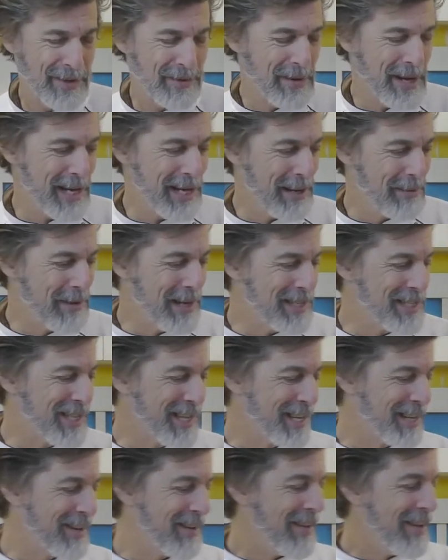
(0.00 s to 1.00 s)
making a mess
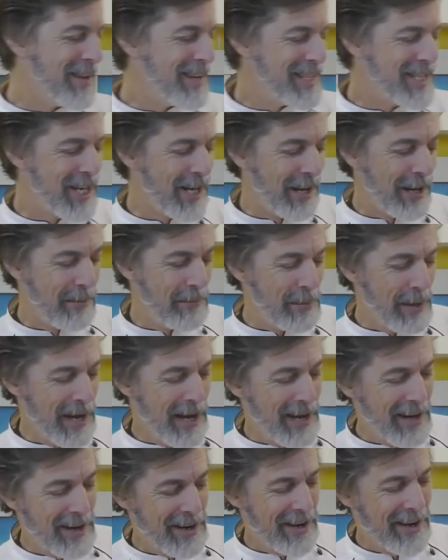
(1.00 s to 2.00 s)
again. Chili
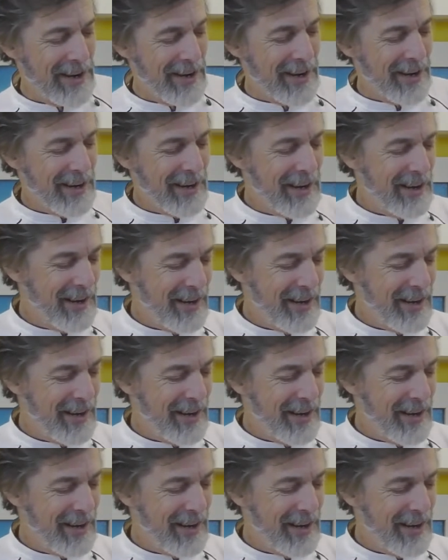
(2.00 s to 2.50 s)
powder.